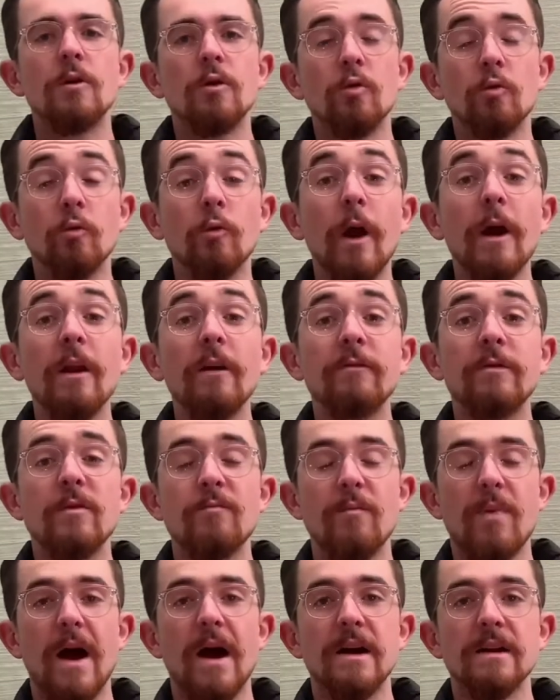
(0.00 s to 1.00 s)
Right off the
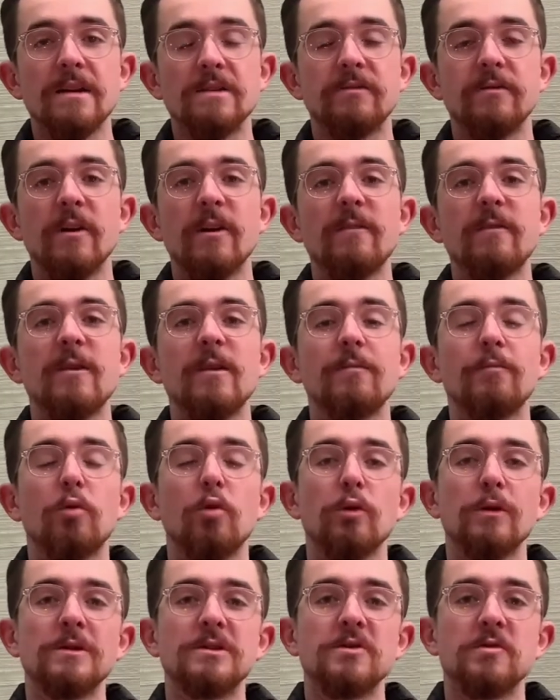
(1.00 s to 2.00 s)
bat, it's very, very
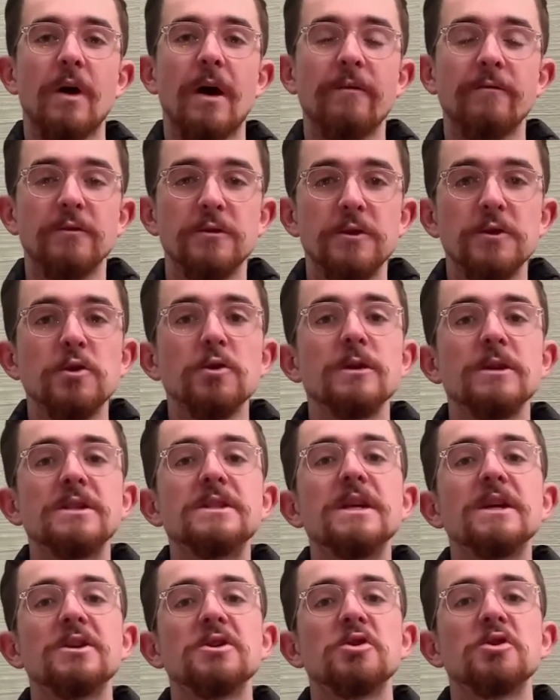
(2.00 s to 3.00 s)
important to have
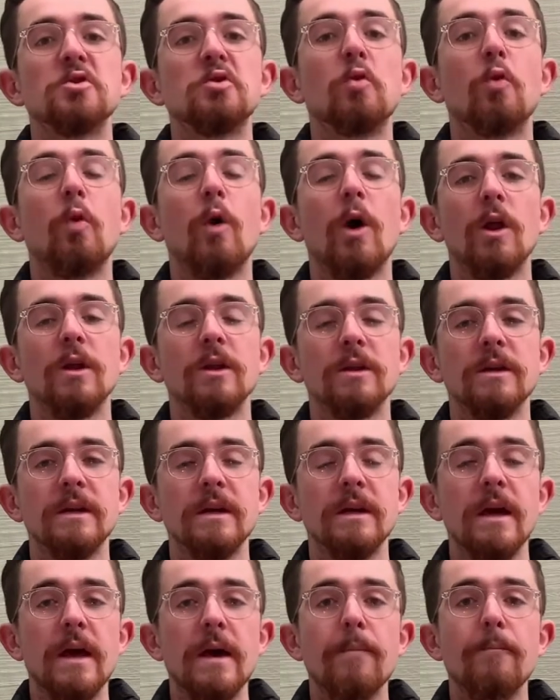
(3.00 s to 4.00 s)
jurisdiction
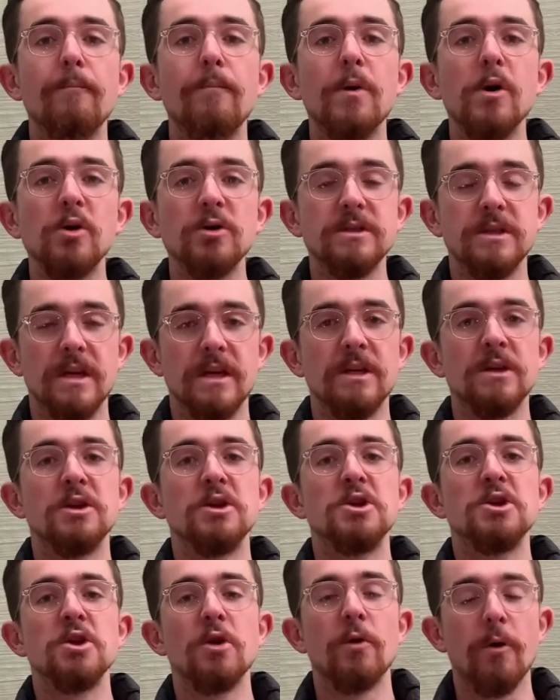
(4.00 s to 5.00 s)
quality built
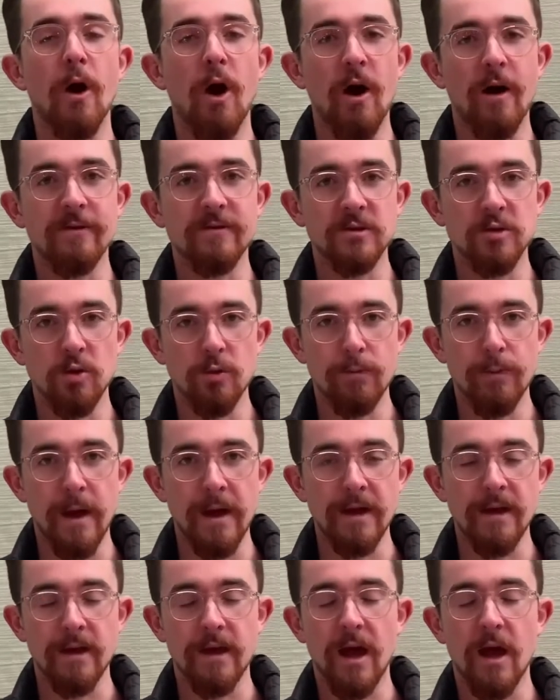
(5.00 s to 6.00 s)
into your offshore
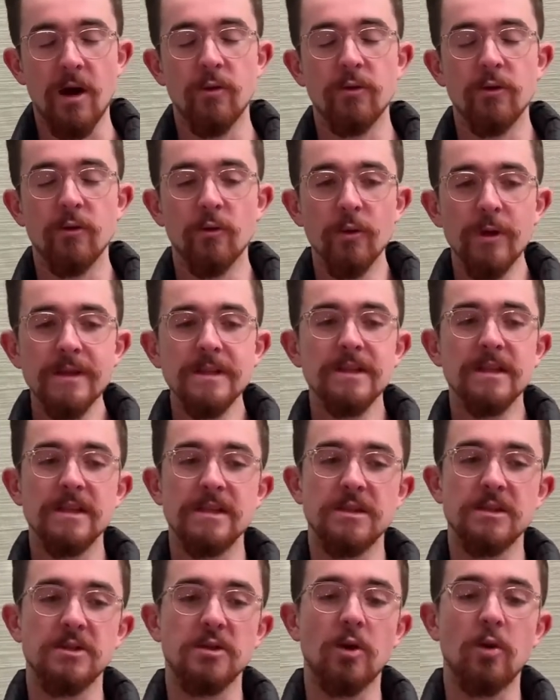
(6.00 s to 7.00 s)
bank account. The reason this
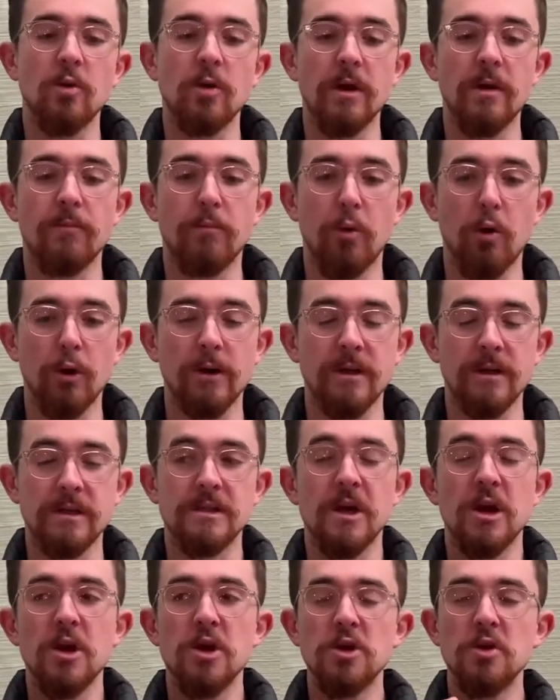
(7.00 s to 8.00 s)
is so important is
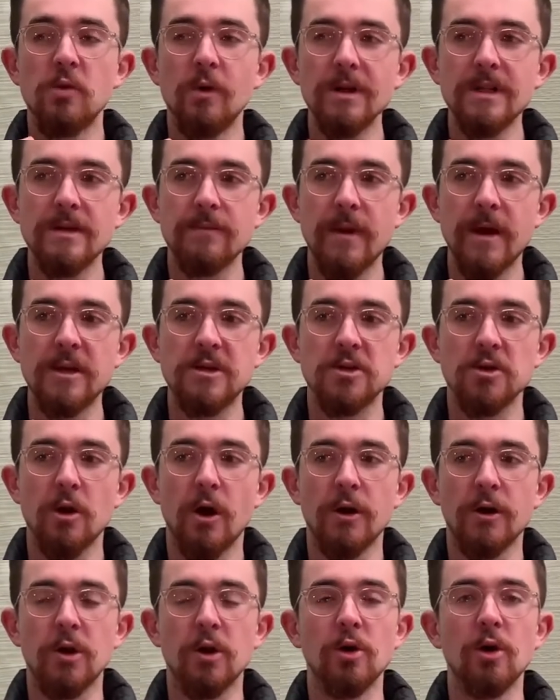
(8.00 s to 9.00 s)
you want to make sure
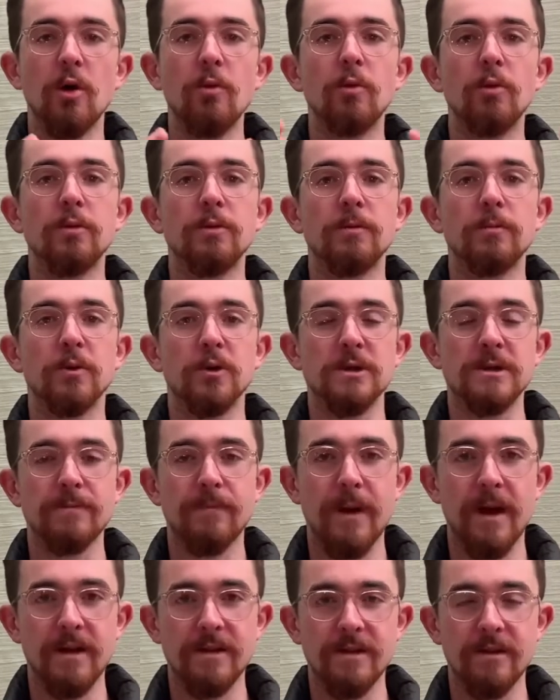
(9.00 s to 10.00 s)
on a global
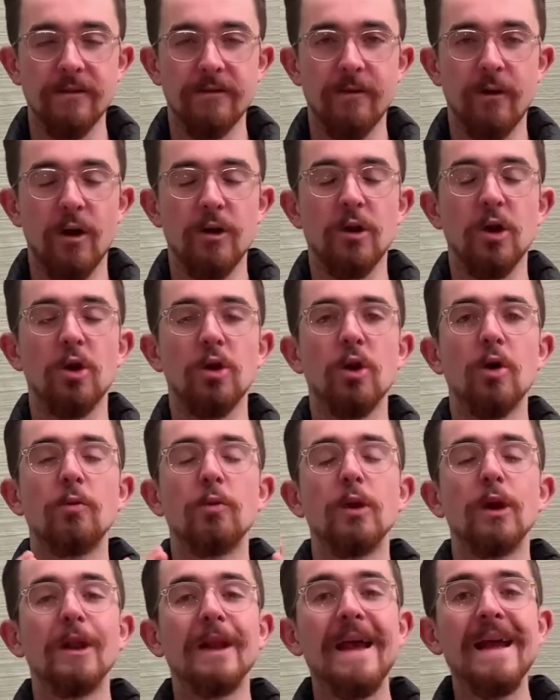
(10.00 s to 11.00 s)
perspective, on the
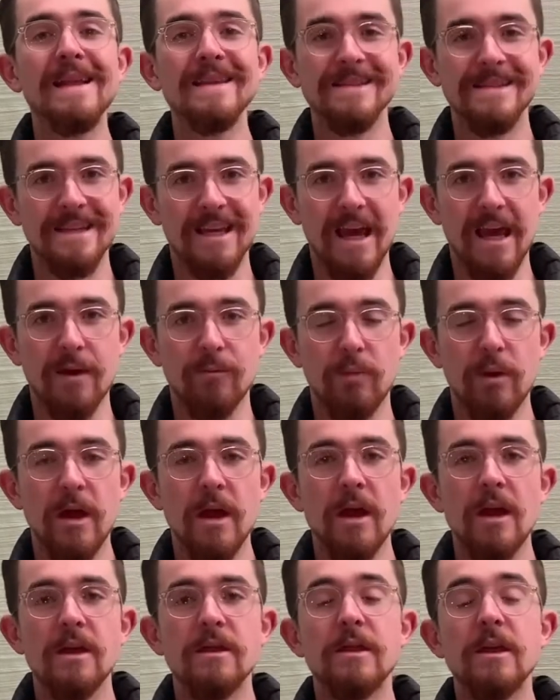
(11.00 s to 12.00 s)
global landscape,
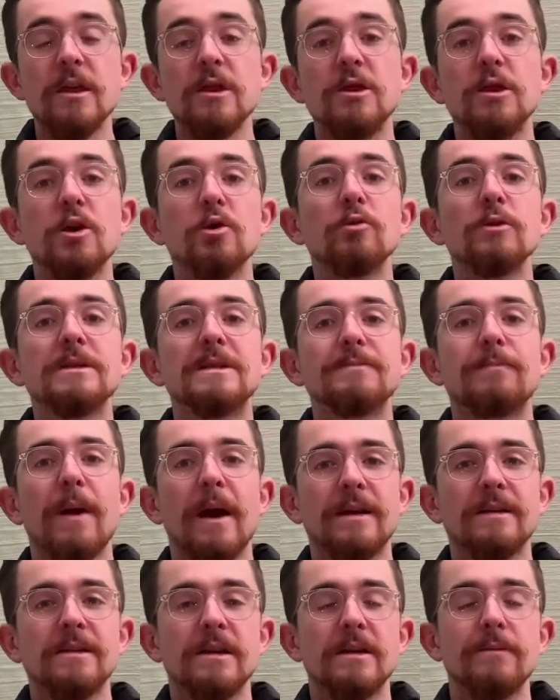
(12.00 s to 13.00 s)
that they're
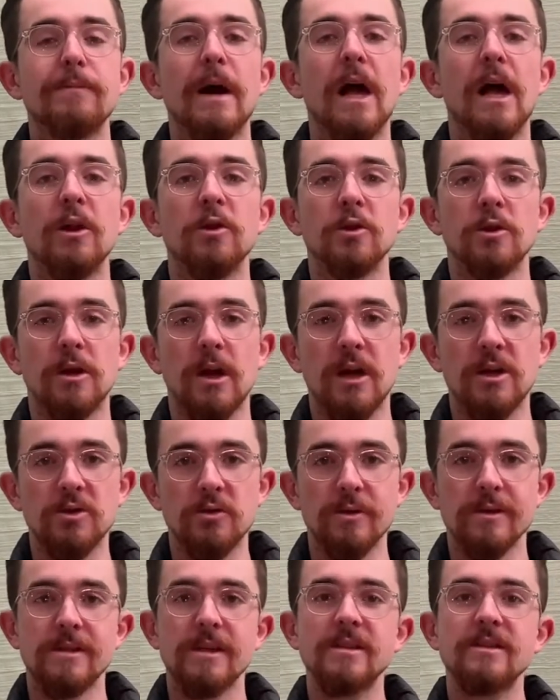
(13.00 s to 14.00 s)
respected by other
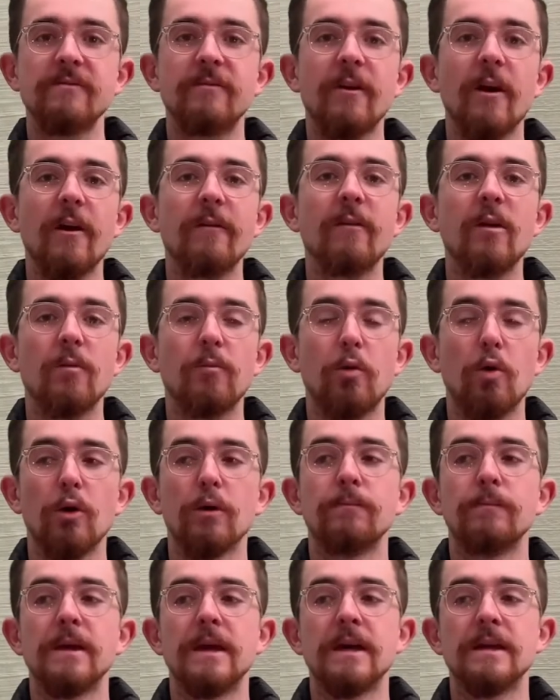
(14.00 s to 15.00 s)
countries. This is very, very
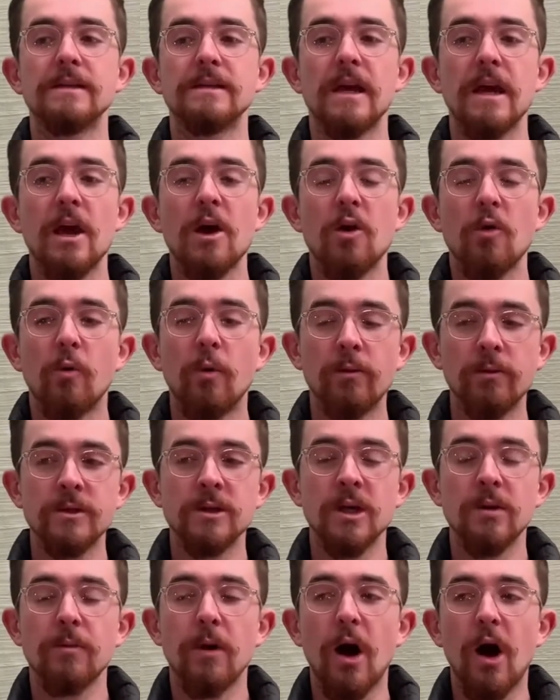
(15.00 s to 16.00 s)
important because when we're
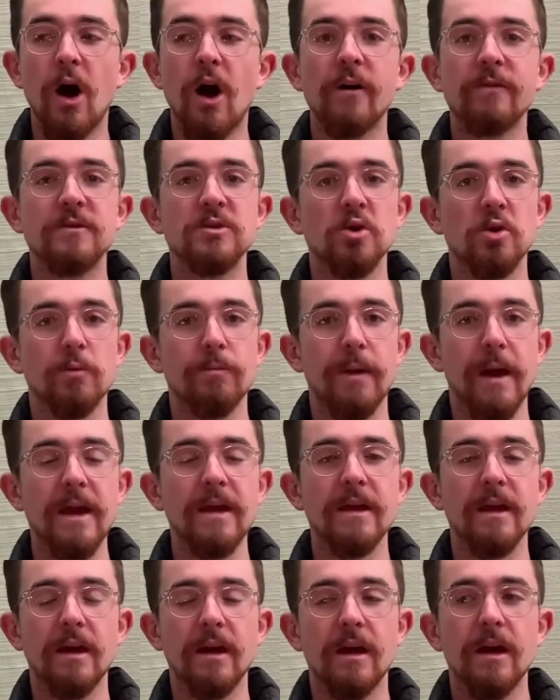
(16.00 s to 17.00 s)
talking about offshore
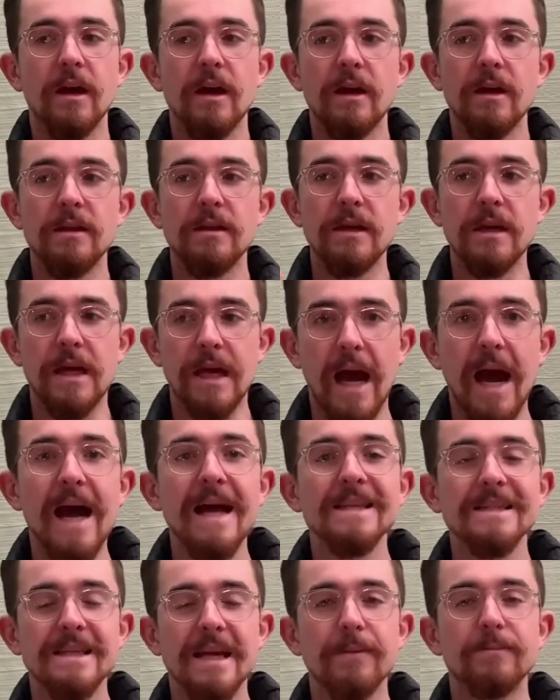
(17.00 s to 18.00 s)
banking, the
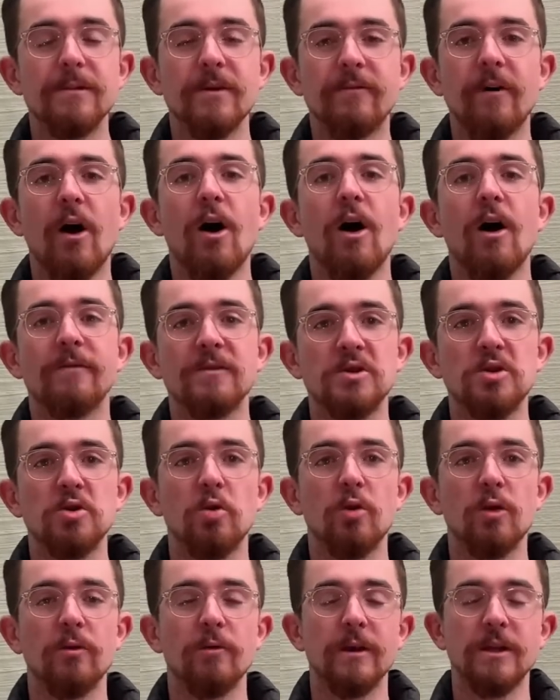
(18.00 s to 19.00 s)
concept of
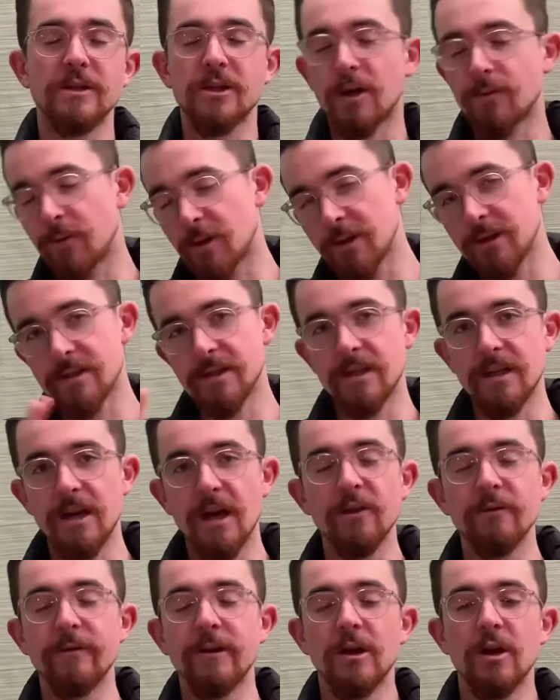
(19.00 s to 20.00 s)
offshore, we can talk about this in
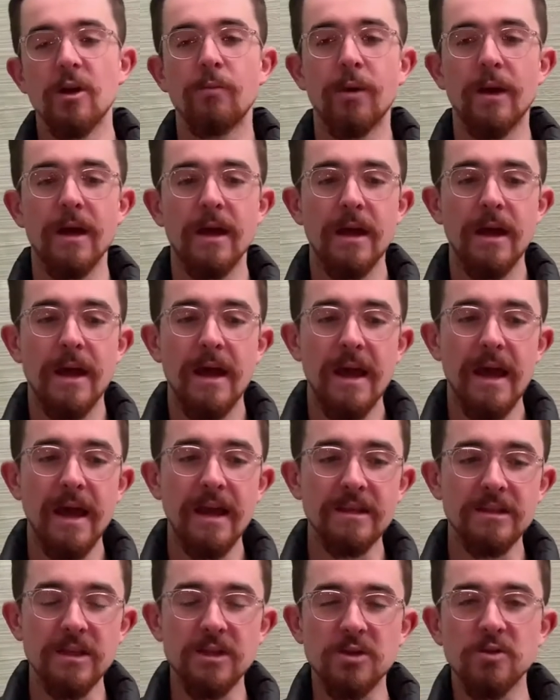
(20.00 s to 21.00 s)
another video, but
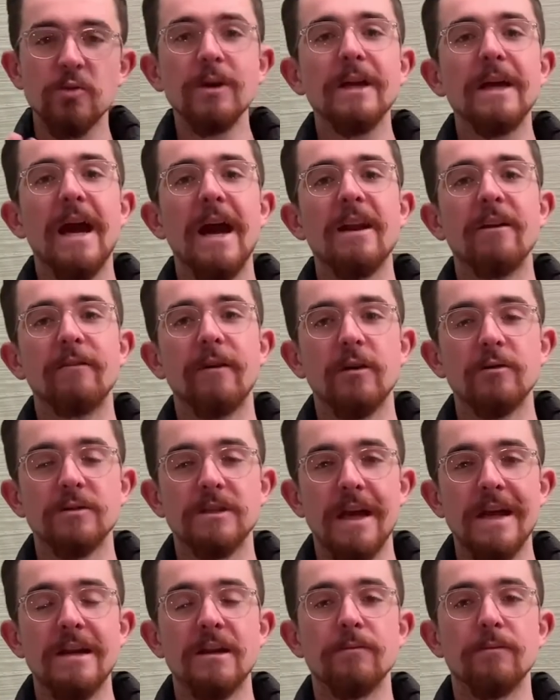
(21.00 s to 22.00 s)
is really kind of
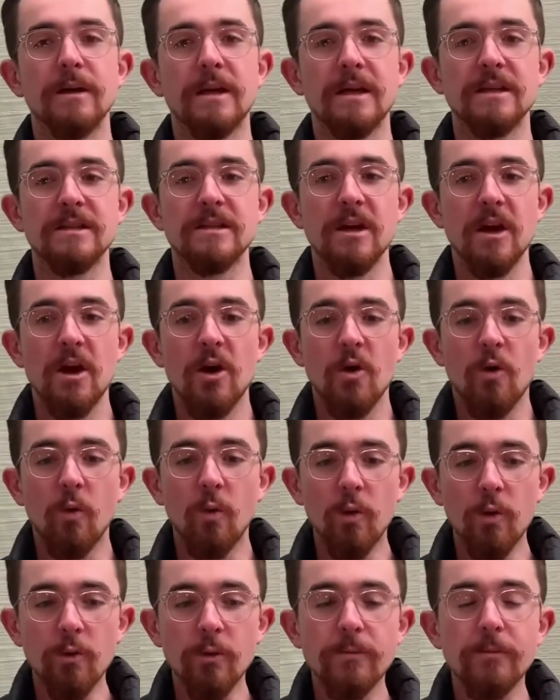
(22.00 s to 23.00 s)
outdated because
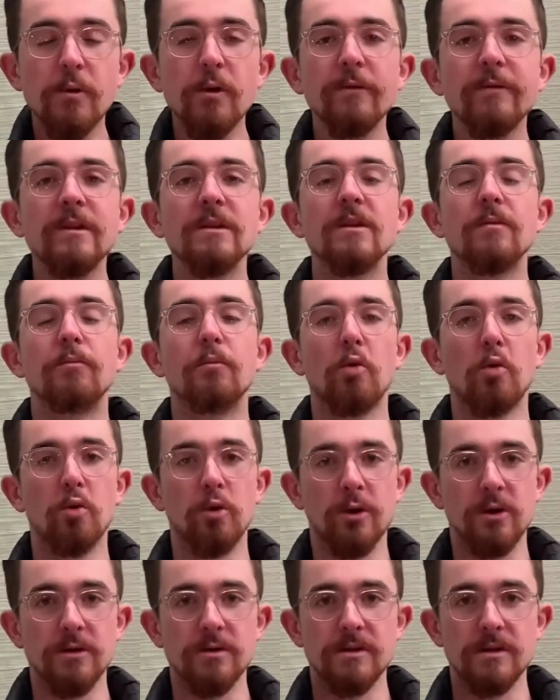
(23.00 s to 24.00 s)
we're removing the
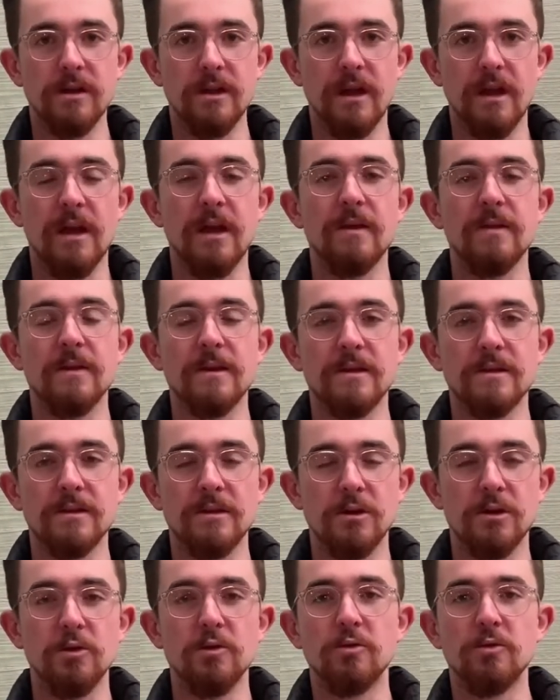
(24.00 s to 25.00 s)
borders in this
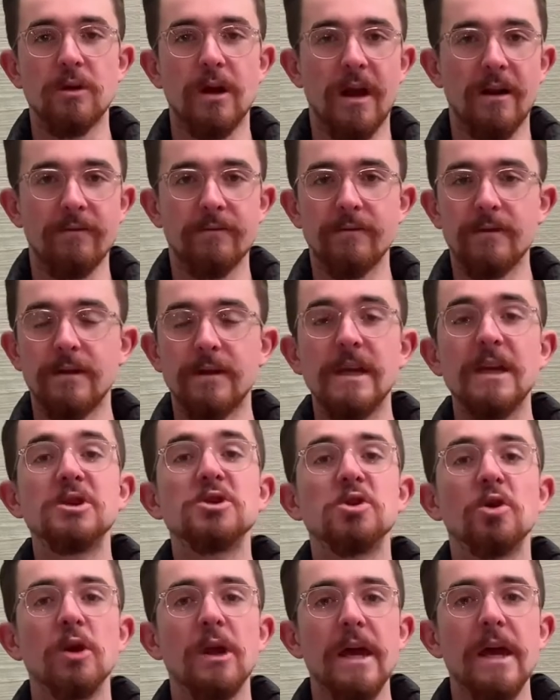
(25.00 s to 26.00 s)
new kind of
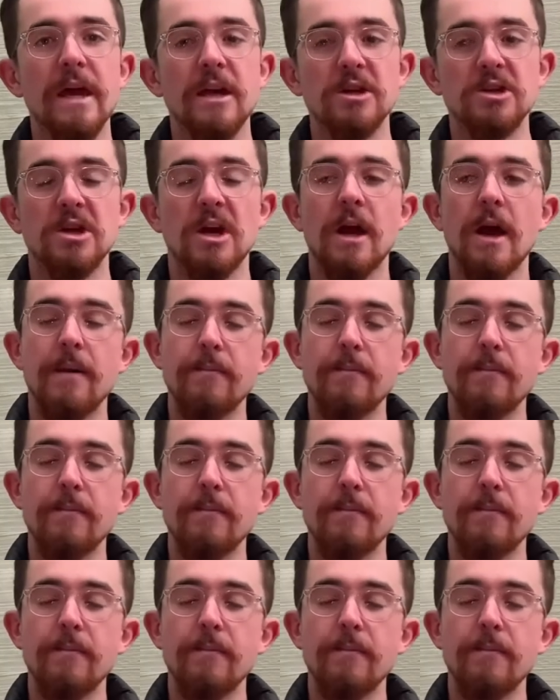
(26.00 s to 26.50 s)
digital age.